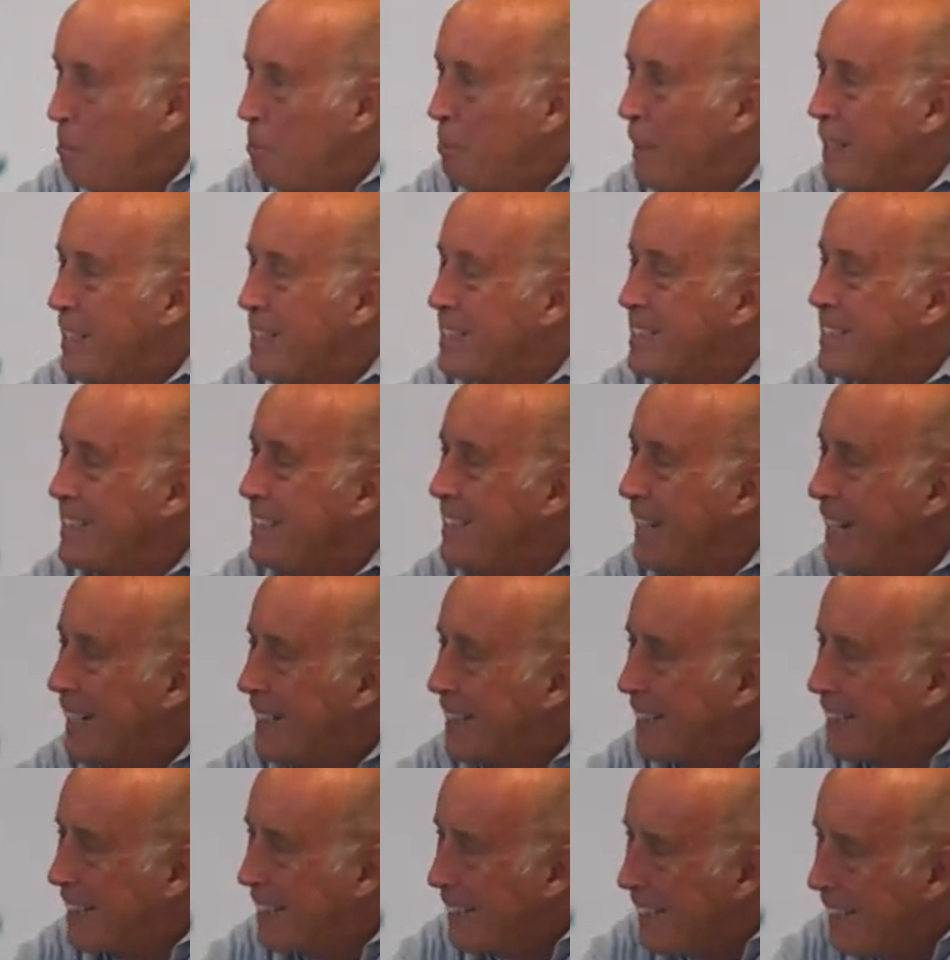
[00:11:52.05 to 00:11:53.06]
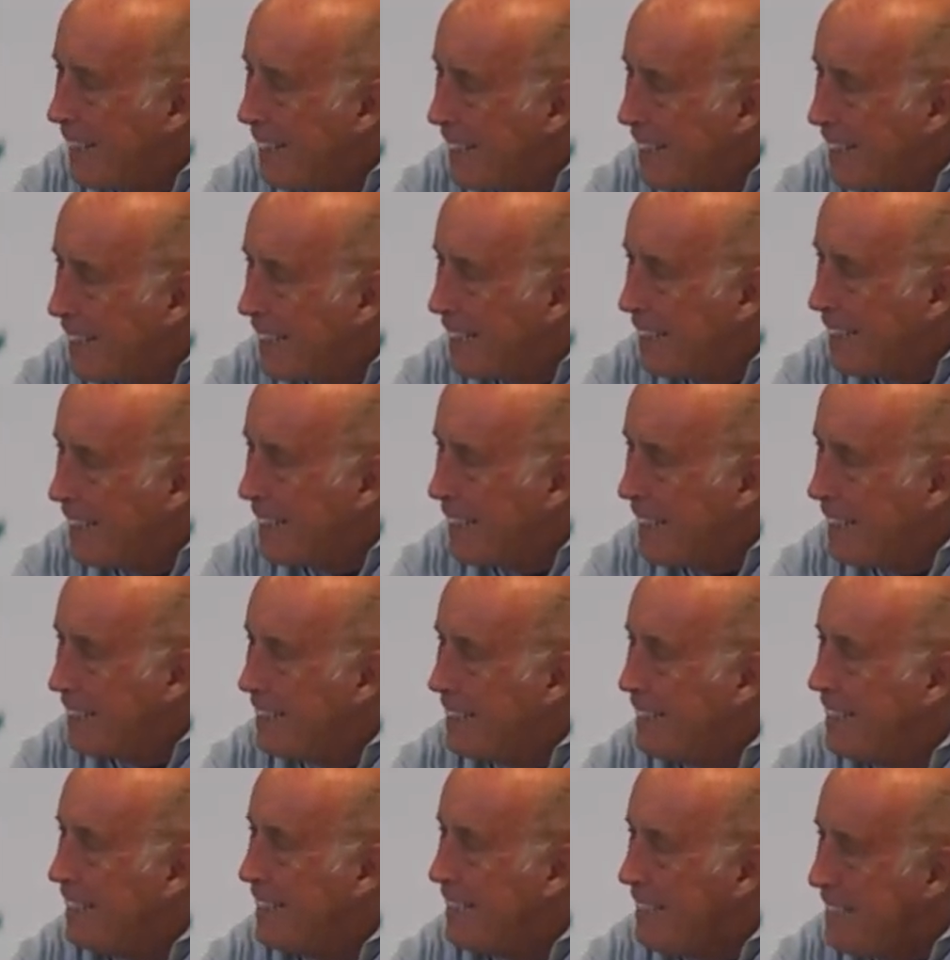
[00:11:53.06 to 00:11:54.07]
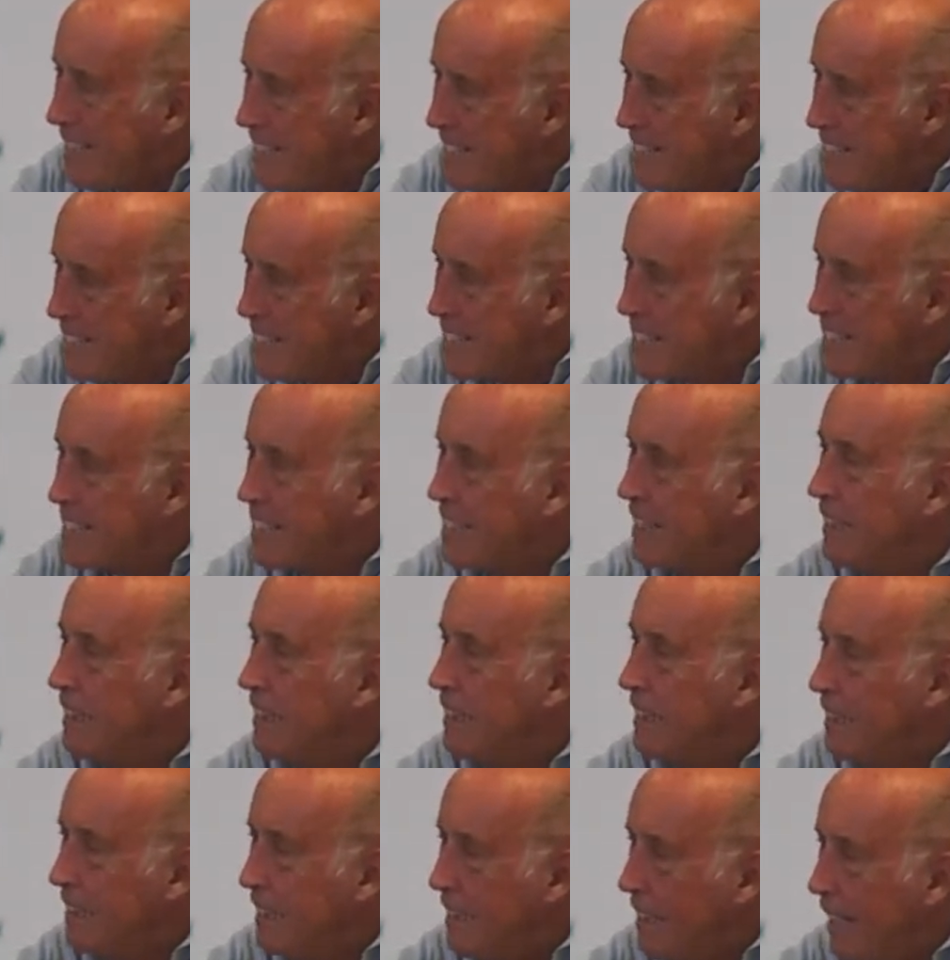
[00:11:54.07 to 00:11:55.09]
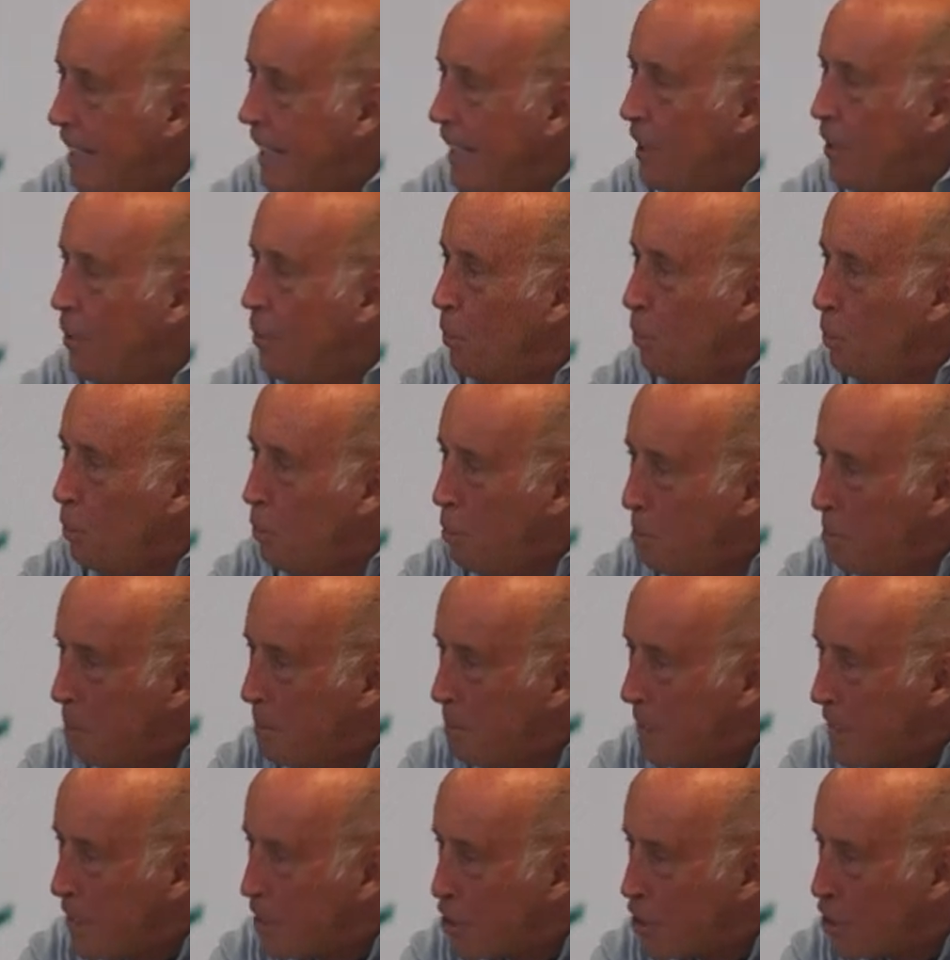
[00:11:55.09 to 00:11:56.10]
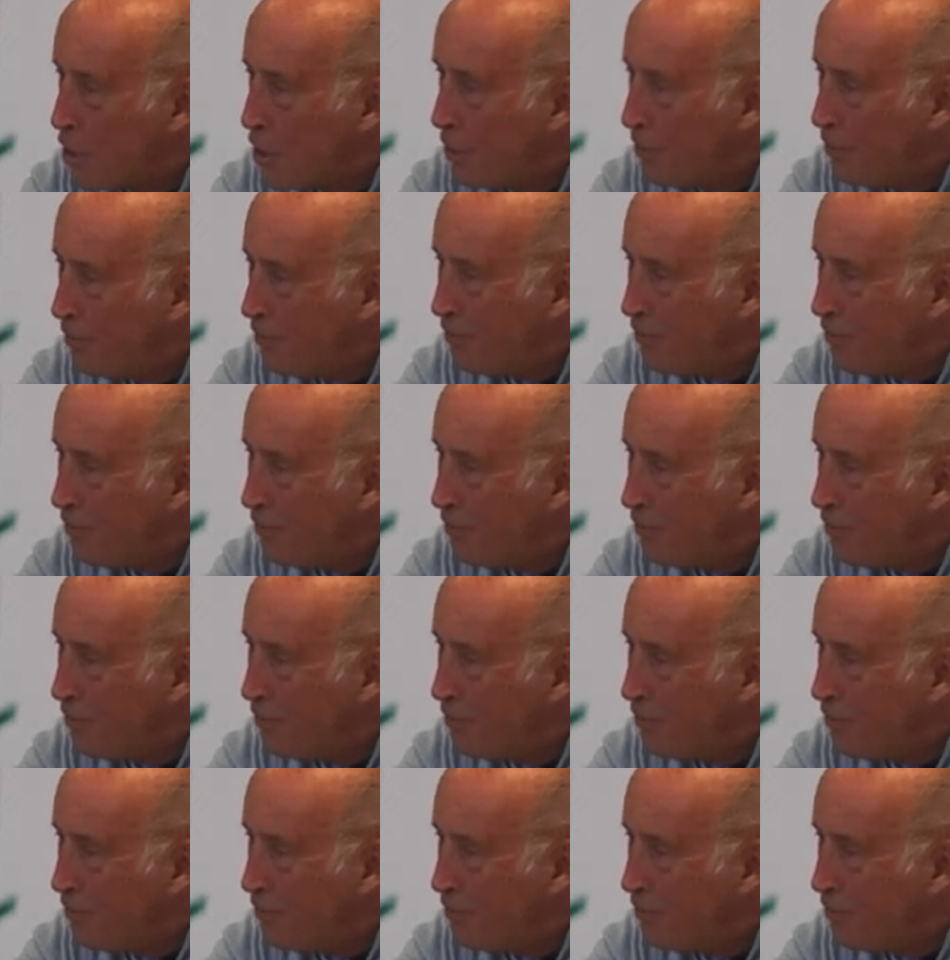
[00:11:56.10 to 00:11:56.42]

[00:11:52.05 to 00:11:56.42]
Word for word: But it's not clear that there is an Ubermensch.